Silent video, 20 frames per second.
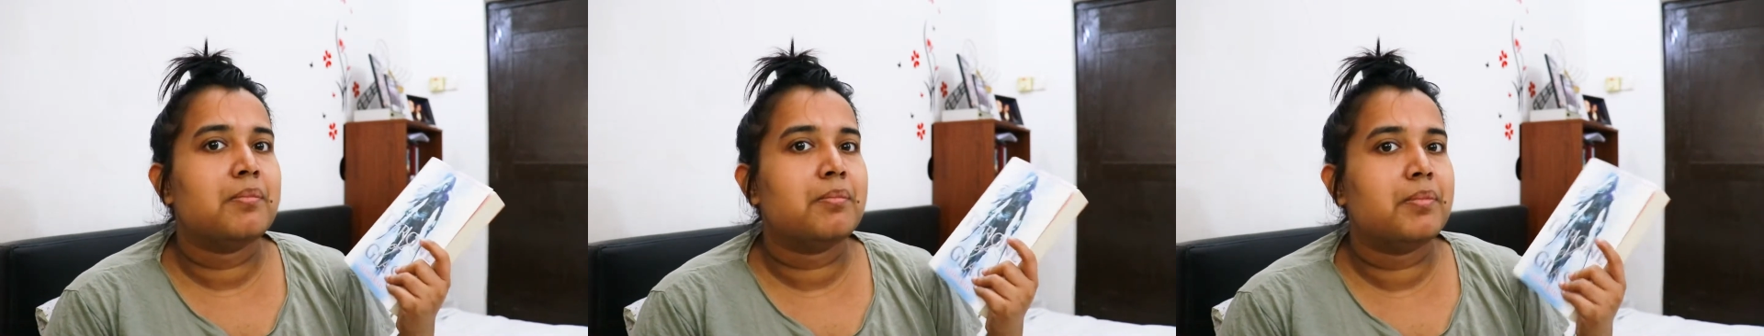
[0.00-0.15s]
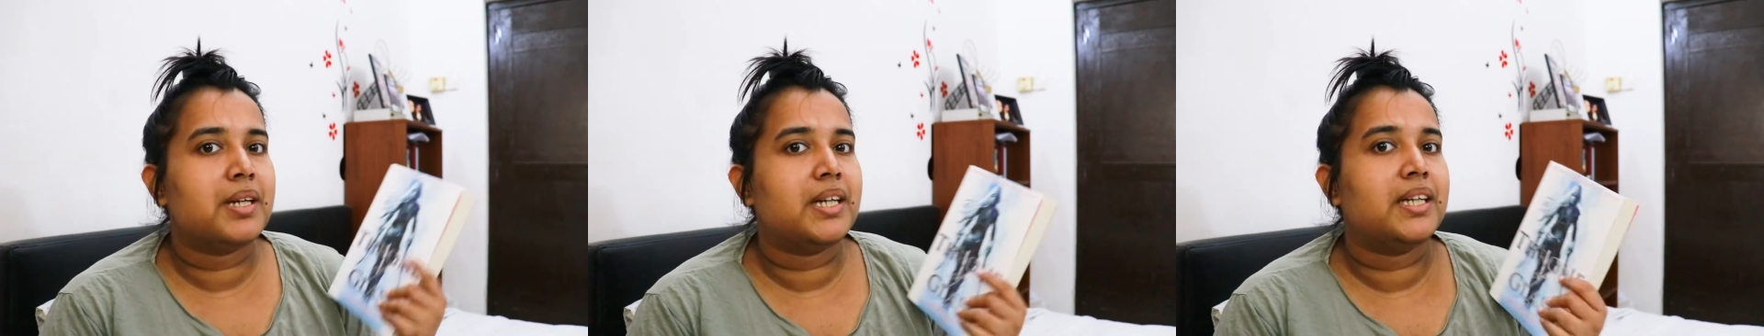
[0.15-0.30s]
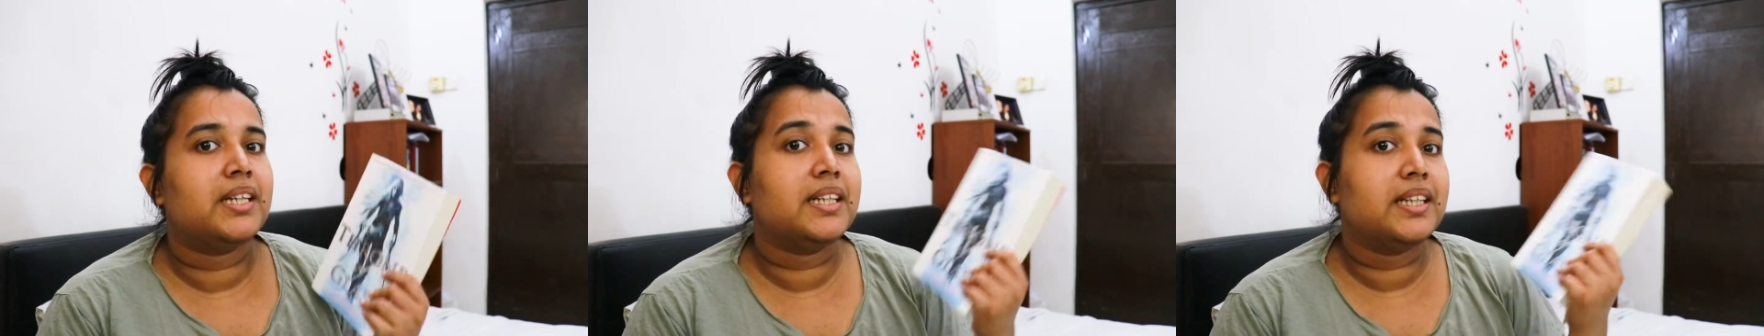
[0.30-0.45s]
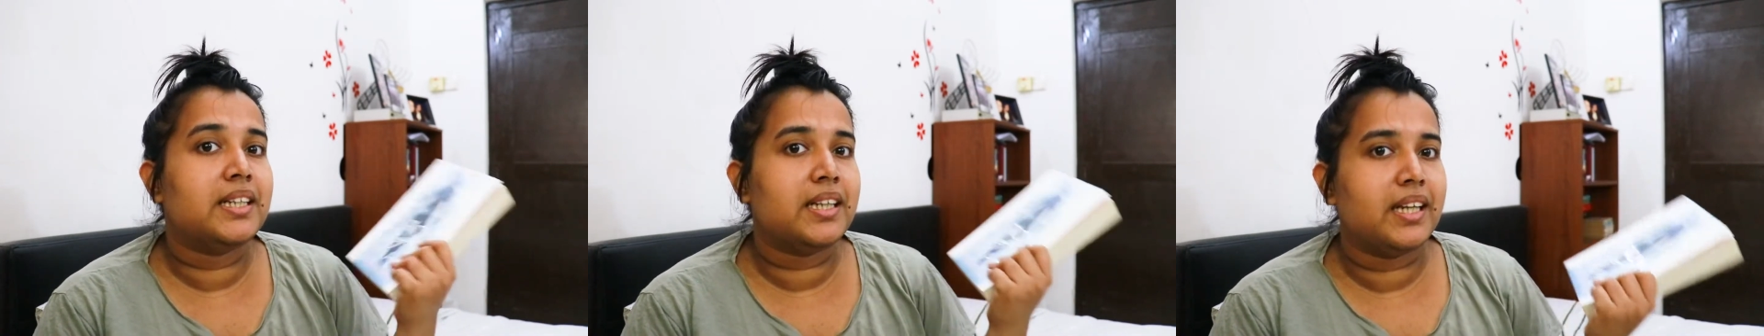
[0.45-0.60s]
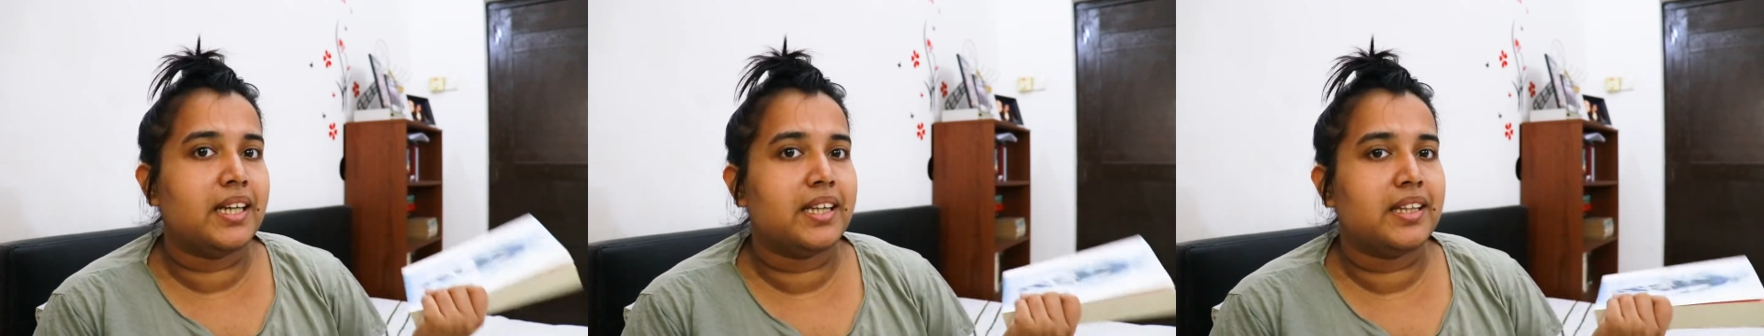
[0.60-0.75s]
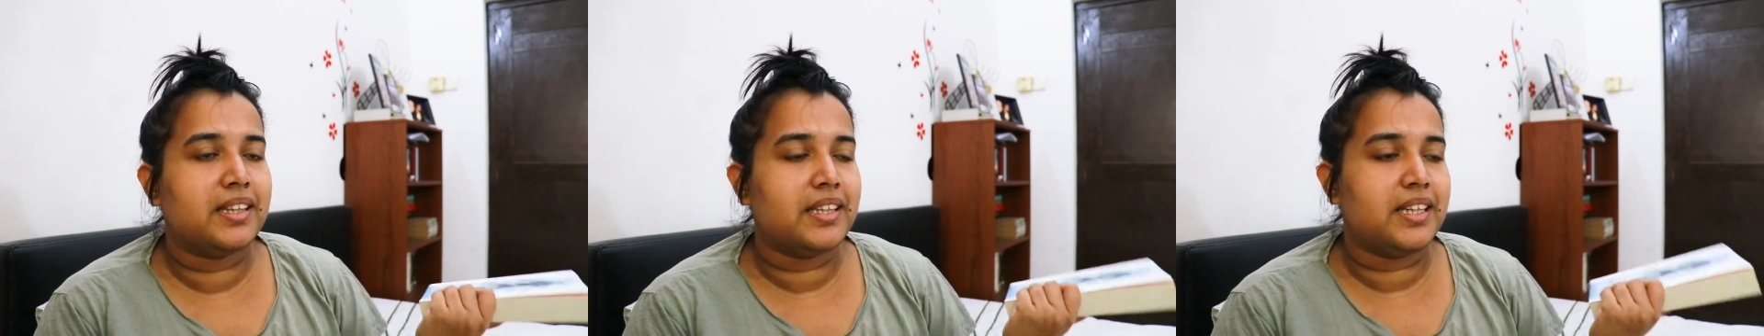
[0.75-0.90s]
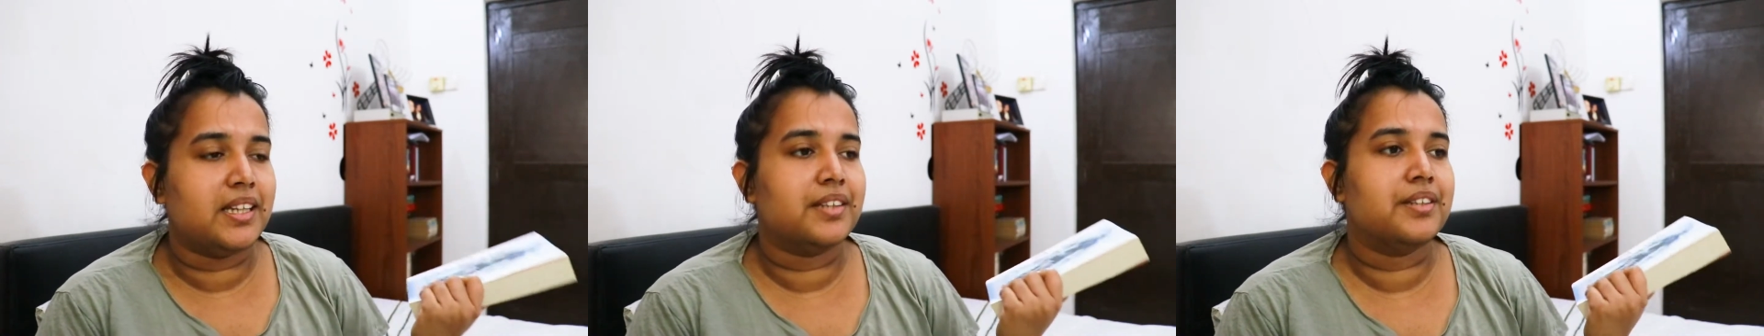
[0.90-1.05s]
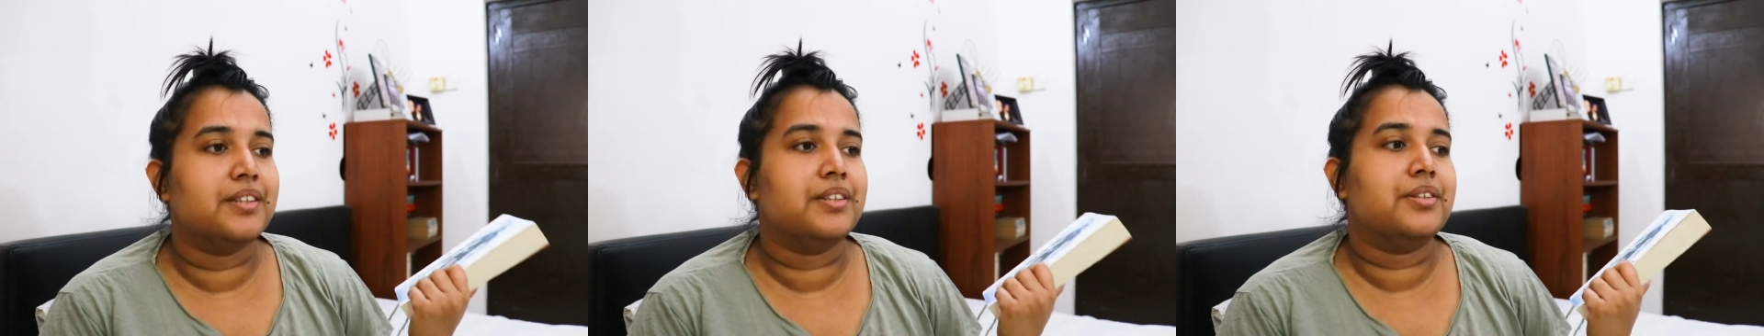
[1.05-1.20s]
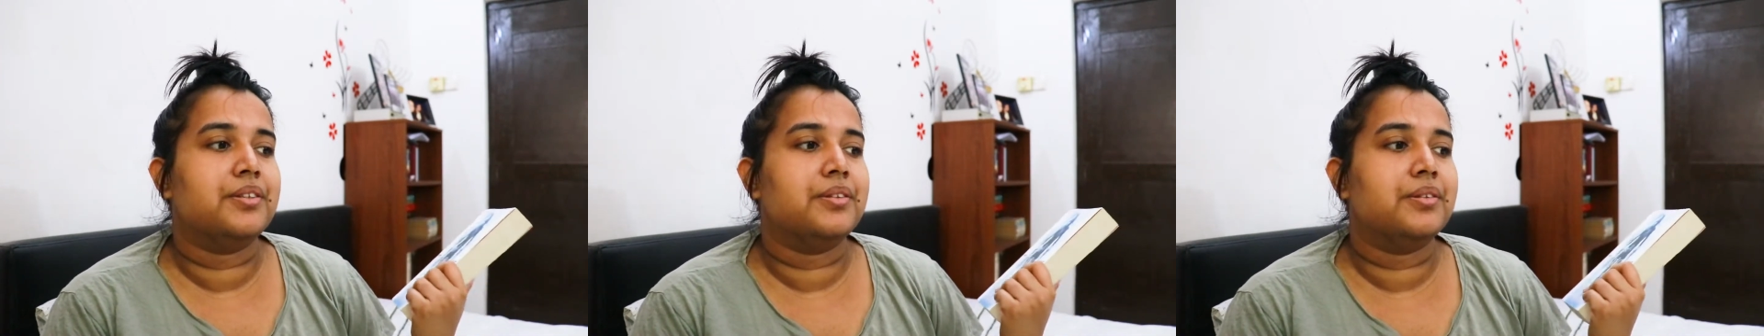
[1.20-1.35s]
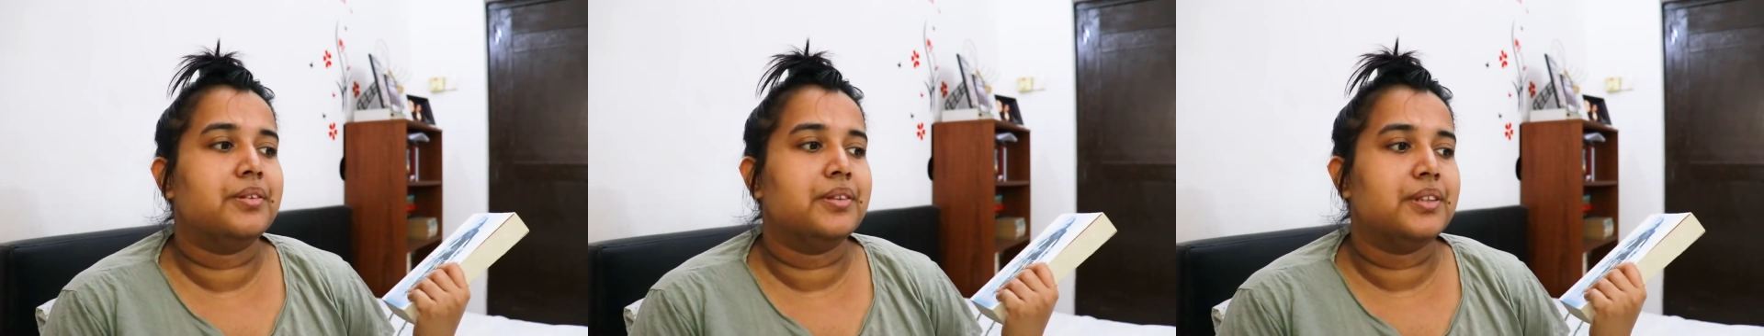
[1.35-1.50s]
but I didn't like the other
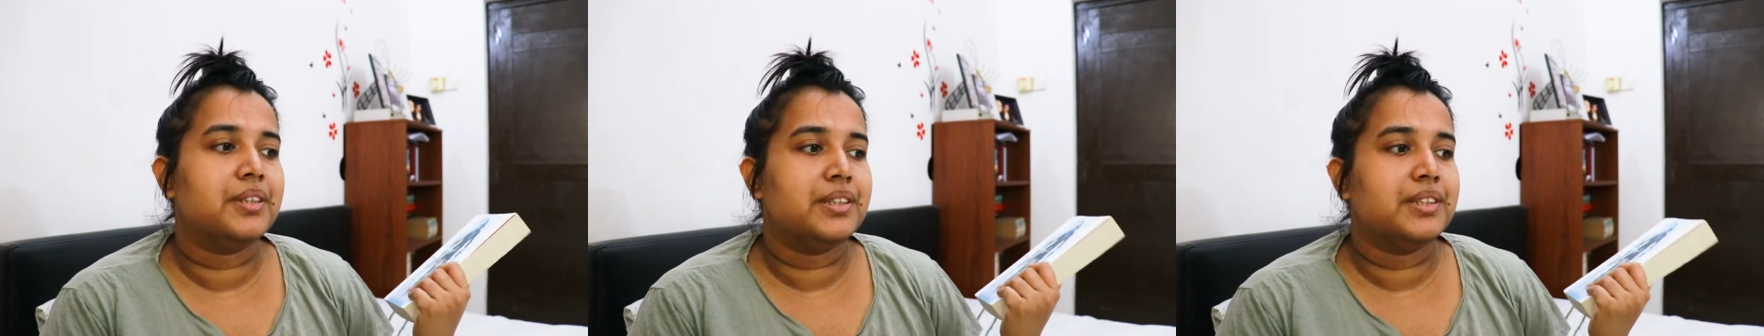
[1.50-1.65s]
two.